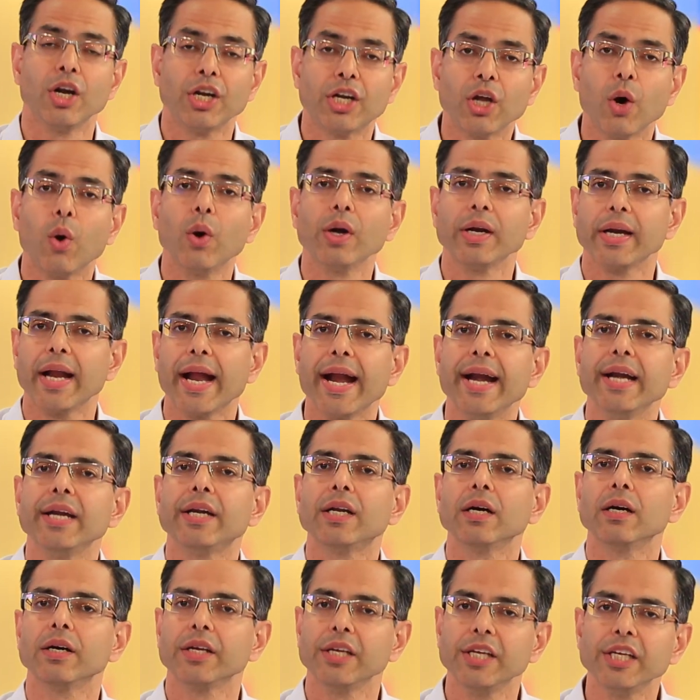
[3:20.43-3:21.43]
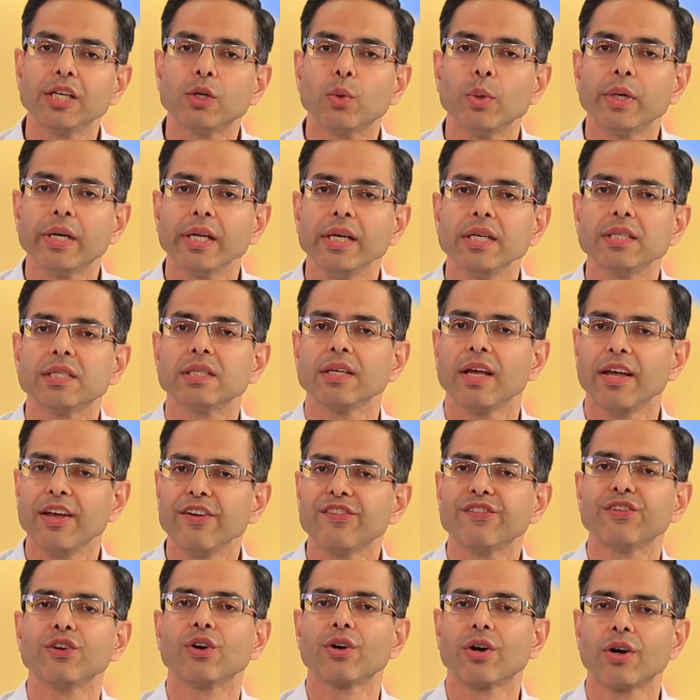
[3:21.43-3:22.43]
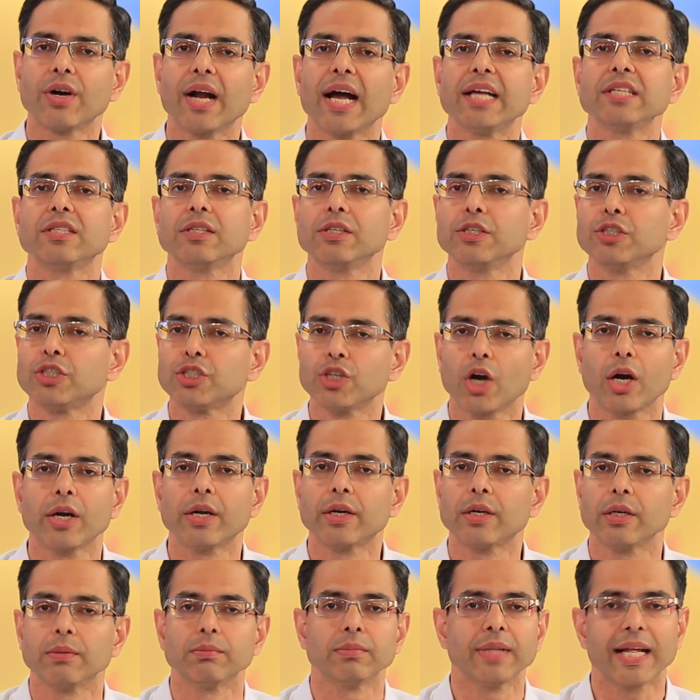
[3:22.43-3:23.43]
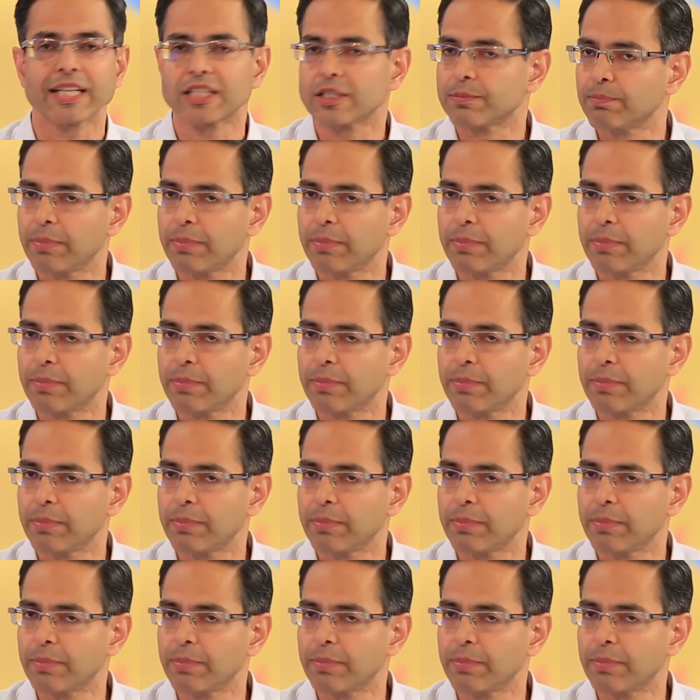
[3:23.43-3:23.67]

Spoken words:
don't enter equities if your horizon is short term. That's